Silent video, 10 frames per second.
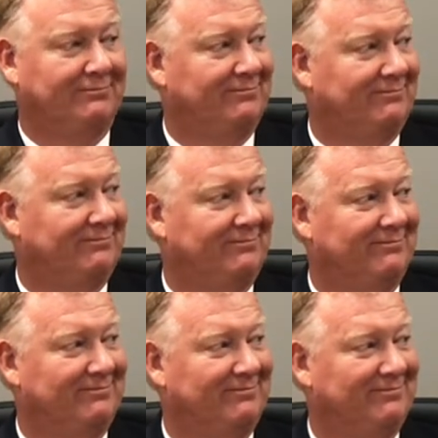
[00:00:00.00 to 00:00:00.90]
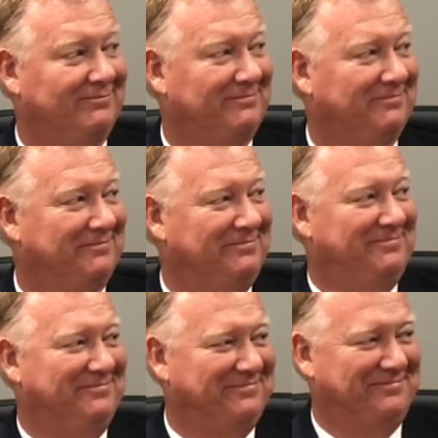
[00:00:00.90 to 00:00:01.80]

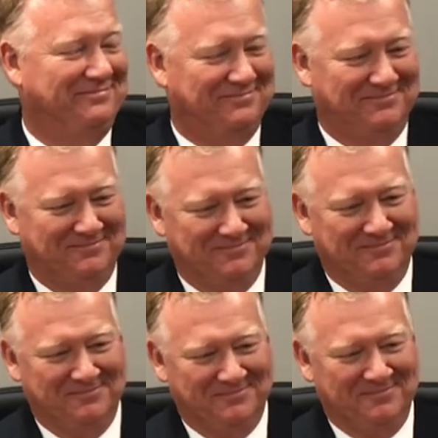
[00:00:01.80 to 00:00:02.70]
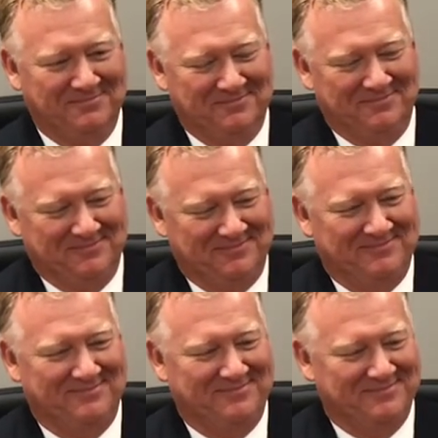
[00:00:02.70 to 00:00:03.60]

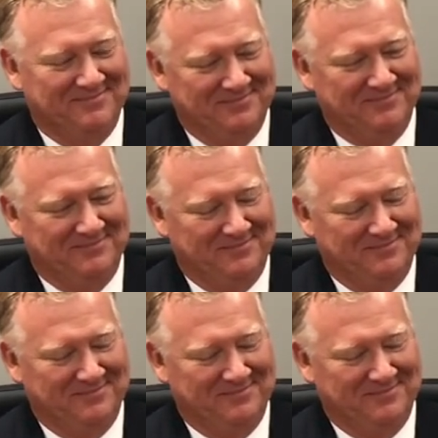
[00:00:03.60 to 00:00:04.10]
The person shown says nothing.